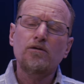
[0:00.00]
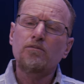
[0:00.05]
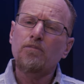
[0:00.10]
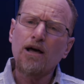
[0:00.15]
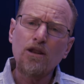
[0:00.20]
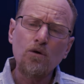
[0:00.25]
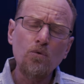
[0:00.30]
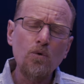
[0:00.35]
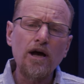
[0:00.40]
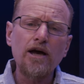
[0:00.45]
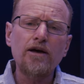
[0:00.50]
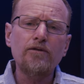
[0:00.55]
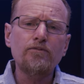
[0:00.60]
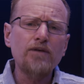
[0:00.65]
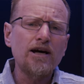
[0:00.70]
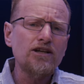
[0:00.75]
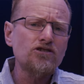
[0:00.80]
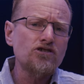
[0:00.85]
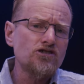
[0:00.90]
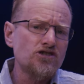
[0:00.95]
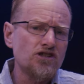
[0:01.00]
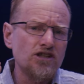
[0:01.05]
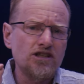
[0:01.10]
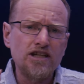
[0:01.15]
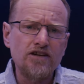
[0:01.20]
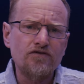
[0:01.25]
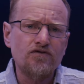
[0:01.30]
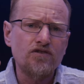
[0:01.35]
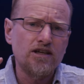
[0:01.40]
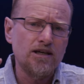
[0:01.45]
By the way, that's a
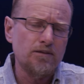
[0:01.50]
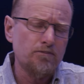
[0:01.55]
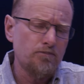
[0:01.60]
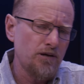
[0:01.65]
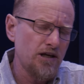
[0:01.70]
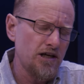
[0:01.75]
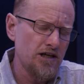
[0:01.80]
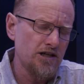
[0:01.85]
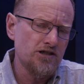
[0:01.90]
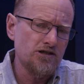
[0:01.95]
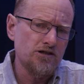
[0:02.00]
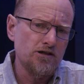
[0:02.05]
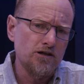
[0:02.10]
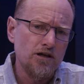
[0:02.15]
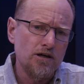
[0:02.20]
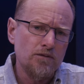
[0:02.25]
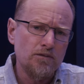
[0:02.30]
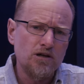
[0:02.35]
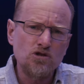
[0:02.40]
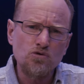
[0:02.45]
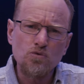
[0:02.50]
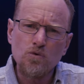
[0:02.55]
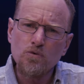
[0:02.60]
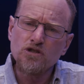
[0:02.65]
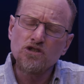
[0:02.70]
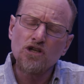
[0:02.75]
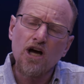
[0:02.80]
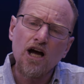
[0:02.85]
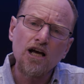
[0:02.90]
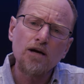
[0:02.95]
significant piece, because when
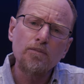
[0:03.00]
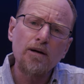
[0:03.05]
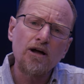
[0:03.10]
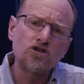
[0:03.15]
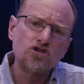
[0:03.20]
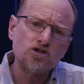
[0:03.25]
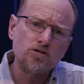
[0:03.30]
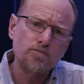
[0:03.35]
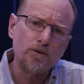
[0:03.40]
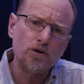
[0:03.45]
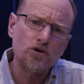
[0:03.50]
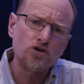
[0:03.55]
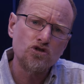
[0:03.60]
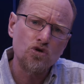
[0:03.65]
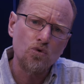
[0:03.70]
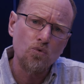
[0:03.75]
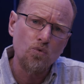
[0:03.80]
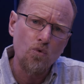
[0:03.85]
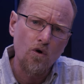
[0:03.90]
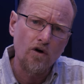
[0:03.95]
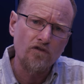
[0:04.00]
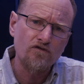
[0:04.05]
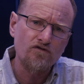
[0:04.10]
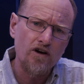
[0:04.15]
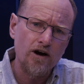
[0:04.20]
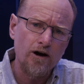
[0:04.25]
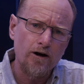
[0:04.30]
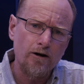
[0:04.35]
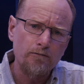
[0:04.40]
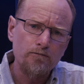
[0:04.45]
we talk about spiritual
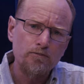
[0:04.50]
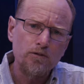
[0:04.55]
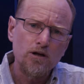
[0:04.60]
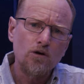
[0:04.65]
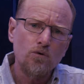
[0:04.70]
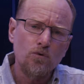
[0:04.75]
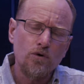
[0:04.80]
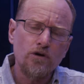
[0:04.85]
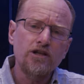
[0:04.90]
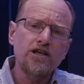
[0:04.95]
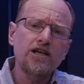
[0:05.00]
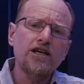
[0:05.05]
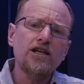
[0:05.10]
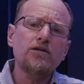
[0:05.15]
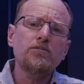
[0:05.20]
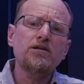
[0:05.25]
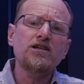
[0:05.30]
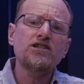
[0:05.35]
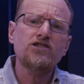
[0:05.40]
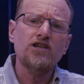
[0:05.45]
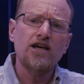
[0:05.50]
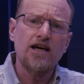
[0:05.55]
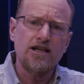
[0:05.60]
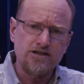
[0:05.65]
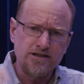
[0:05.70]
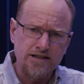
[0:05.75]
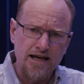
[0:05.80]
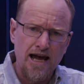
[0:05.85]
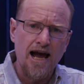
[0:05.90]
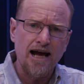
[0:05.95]
warfare, where the enemy's
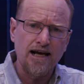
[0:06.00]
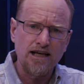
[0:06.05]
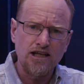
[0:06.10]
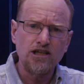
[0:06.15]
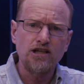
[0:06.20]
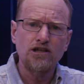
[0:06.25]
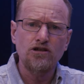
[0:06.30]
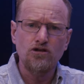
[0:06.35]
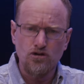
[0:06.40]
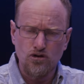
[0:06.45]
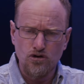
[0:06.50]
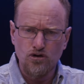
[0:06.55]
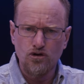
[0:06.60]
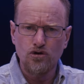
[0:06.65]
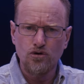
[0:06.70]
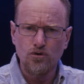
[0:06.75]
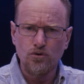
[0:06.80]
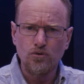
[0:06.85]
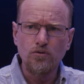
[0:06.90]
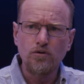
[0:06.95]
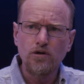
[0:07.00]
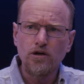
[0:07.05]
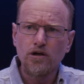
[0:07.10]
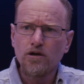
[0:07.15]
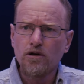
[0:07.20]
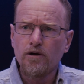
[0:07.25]
attacking you,